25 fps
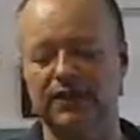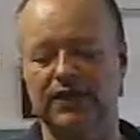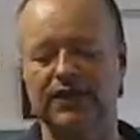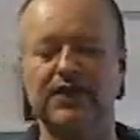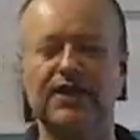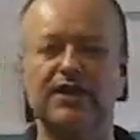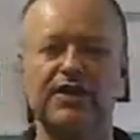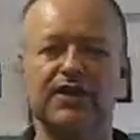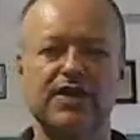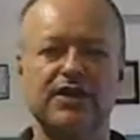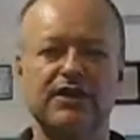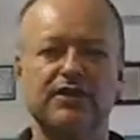
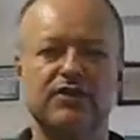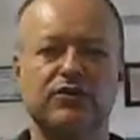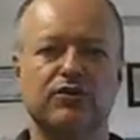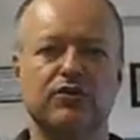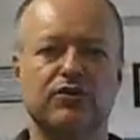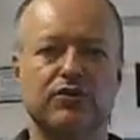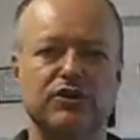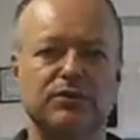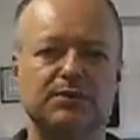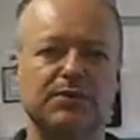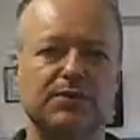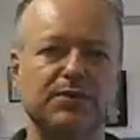again, I
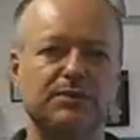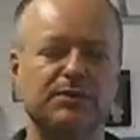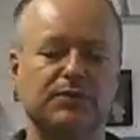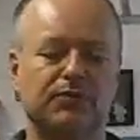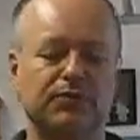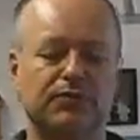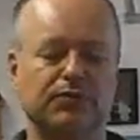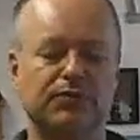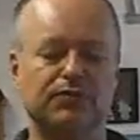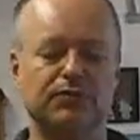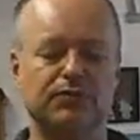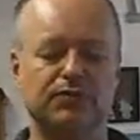encourage
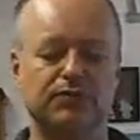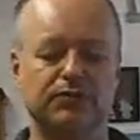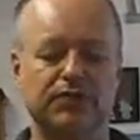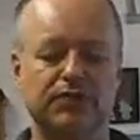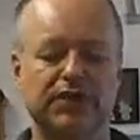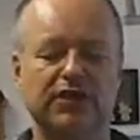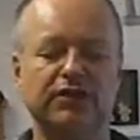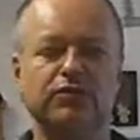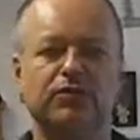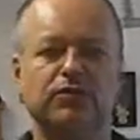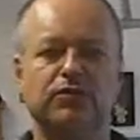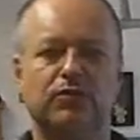people
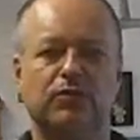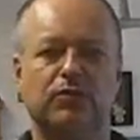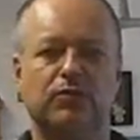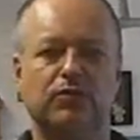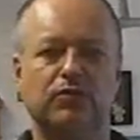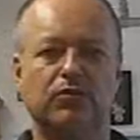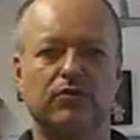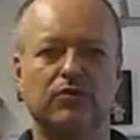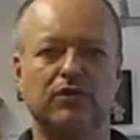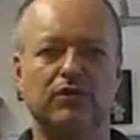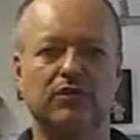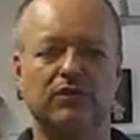to get to a
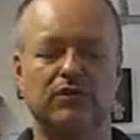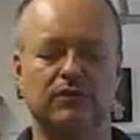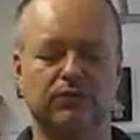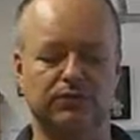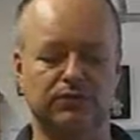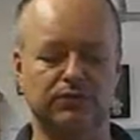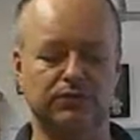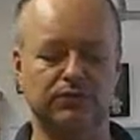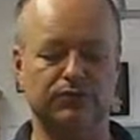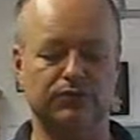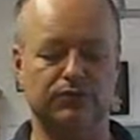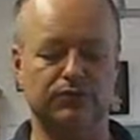point
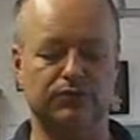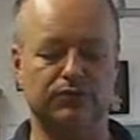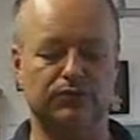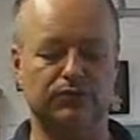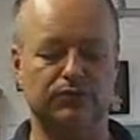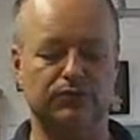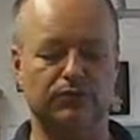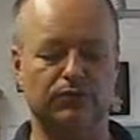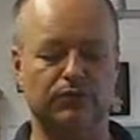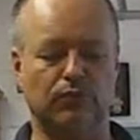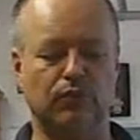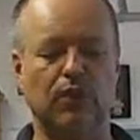
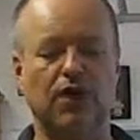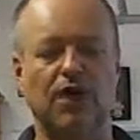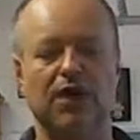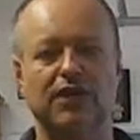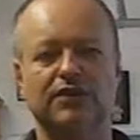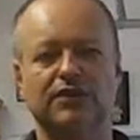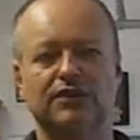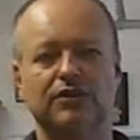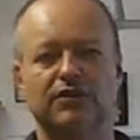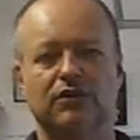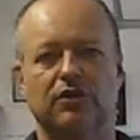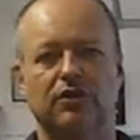to
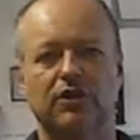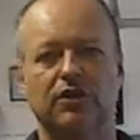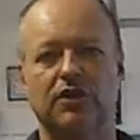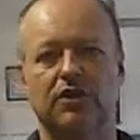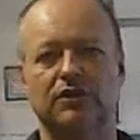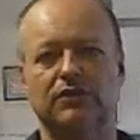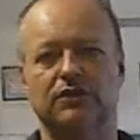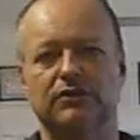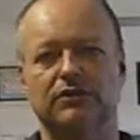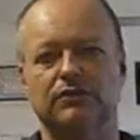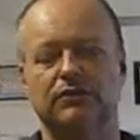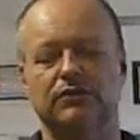walk the
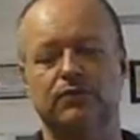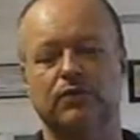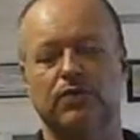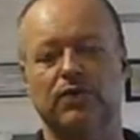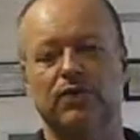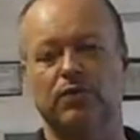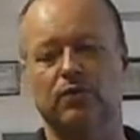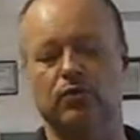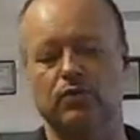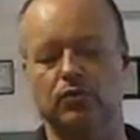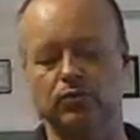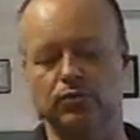dog
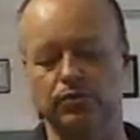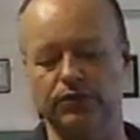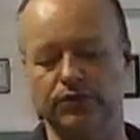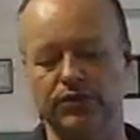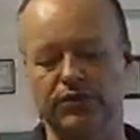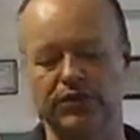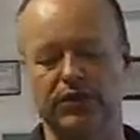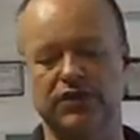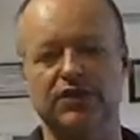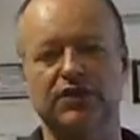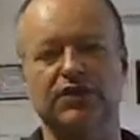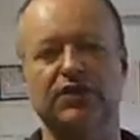while
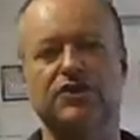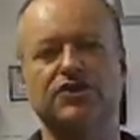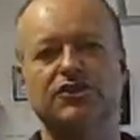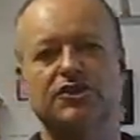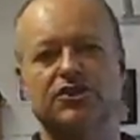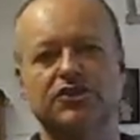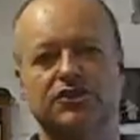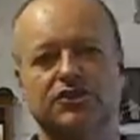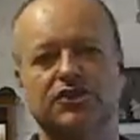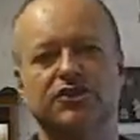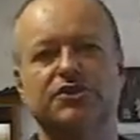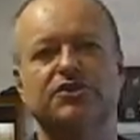holding the
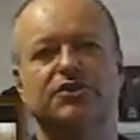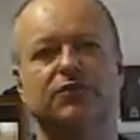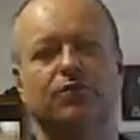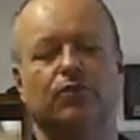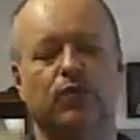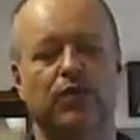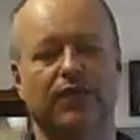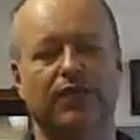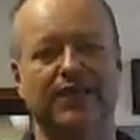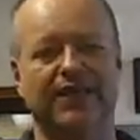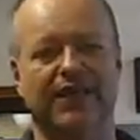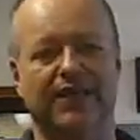leash just
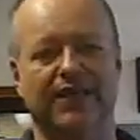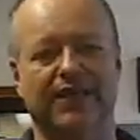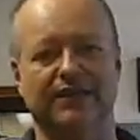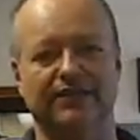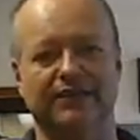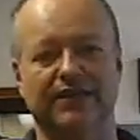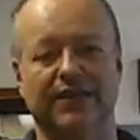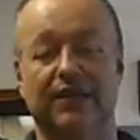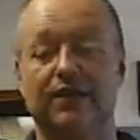in one hand.